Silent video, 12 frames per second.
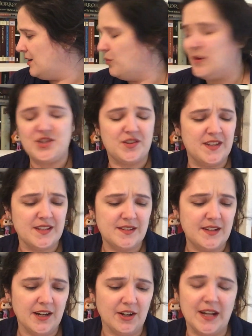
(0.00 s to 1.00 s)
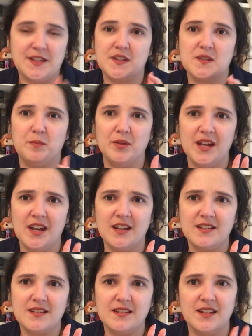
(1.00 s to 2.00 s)
Which this year it's
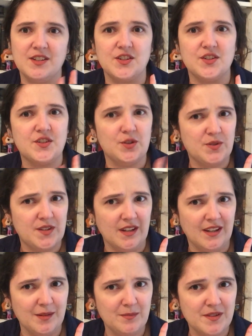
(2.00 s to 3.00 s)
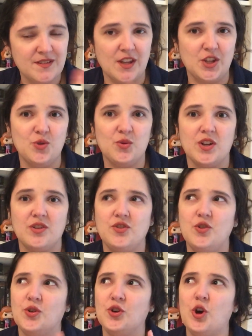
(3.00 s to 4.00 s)
split into two teams that you
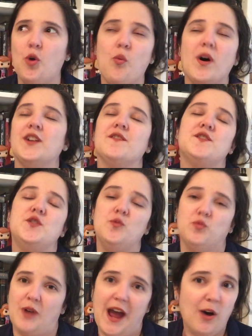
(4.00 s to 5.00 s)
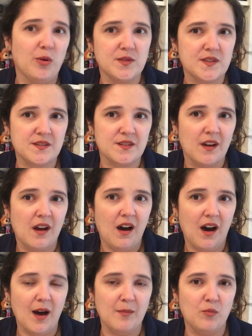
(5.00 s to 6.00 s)
can go one of two routes
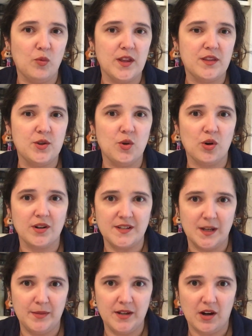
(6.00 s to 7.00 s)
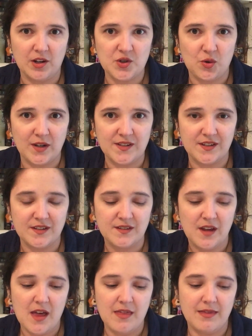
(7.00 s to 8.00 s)
with your TBR
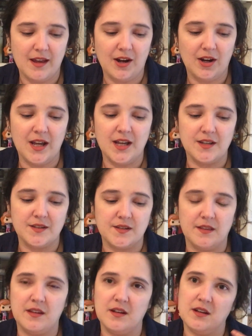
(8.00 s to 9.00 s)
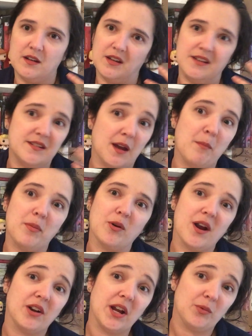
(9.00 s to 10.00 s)
choices. There is the
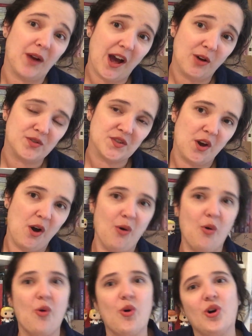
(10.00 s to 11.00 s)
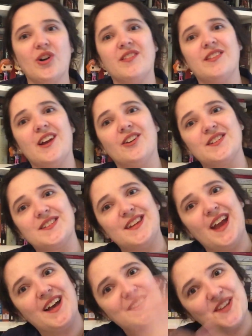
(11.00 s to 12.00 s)
contemporary route, or there is
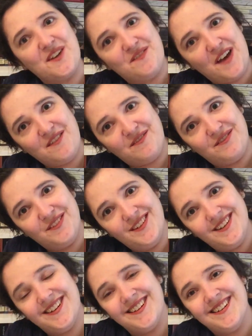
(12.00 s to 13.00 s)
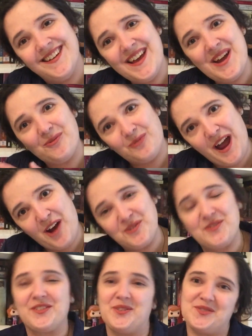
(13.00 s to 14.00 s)
the SFF
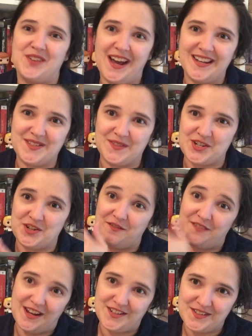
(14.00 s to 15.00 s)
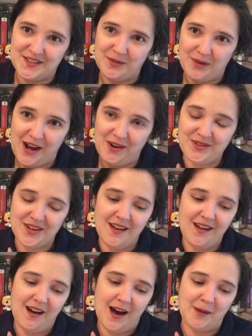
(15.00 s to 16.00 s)
route, so science fiction fantasy route,
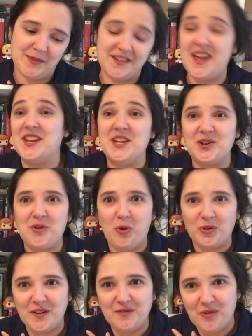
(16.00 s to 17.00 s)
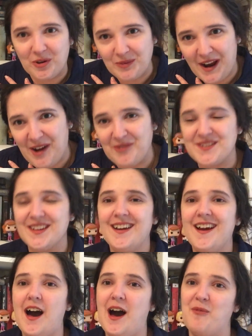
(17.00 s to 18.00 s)
the Nnedi Okorafor route,
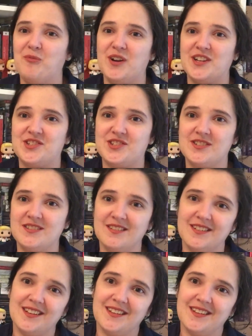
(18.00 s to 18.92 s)
which,